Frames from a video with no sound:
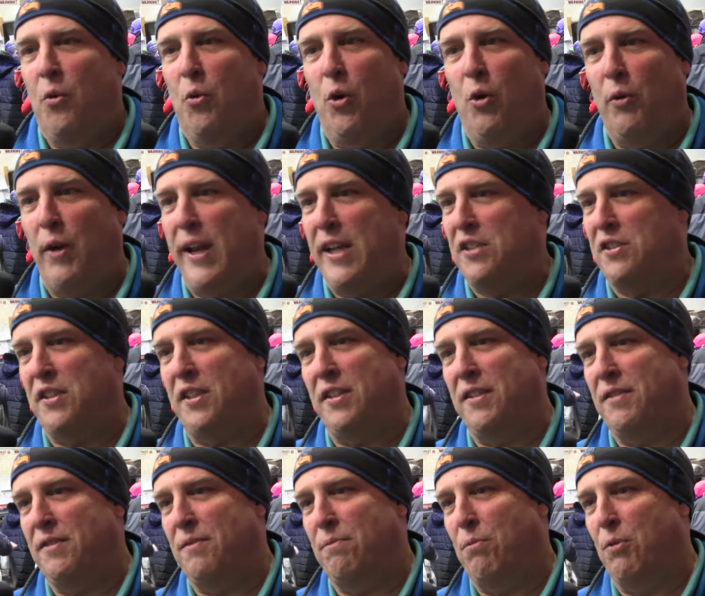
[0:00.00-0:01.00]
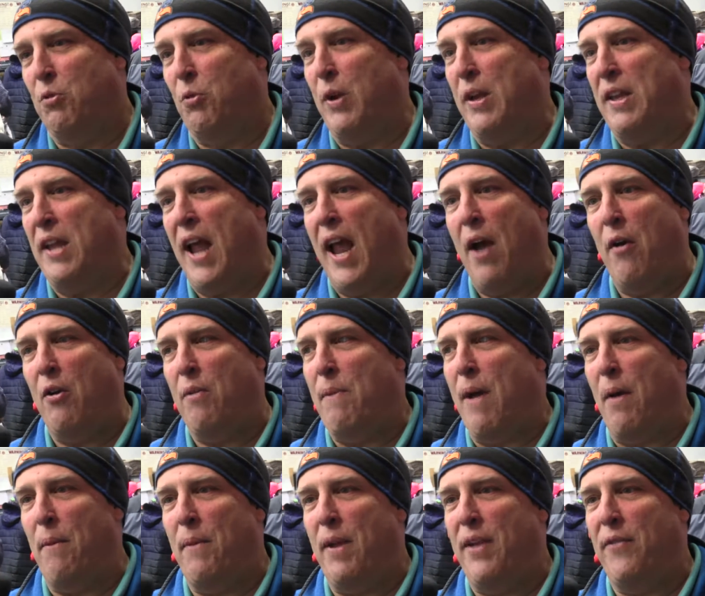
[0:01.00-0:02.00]
we're raising between now and
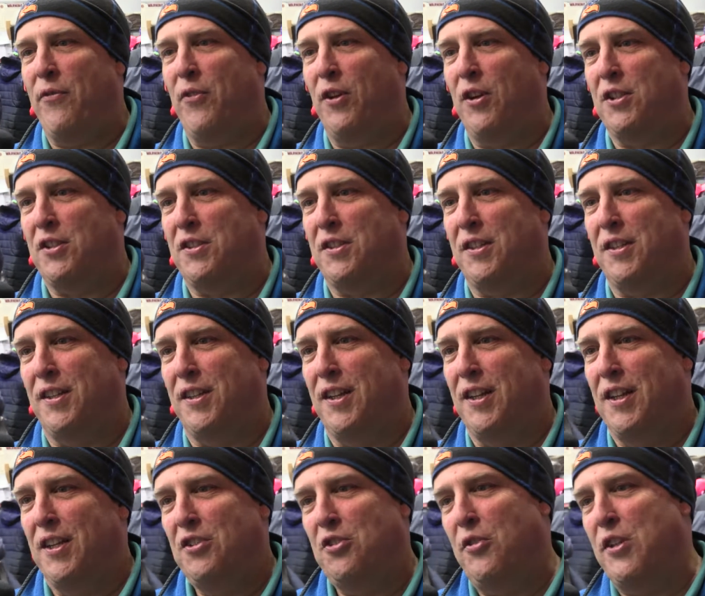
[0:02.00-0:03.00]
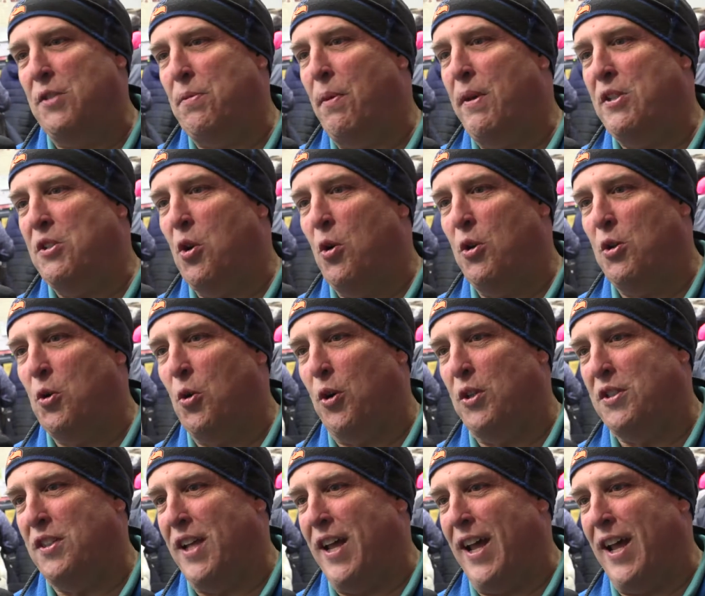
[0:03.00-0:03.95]
about May 1st. So this money's going towards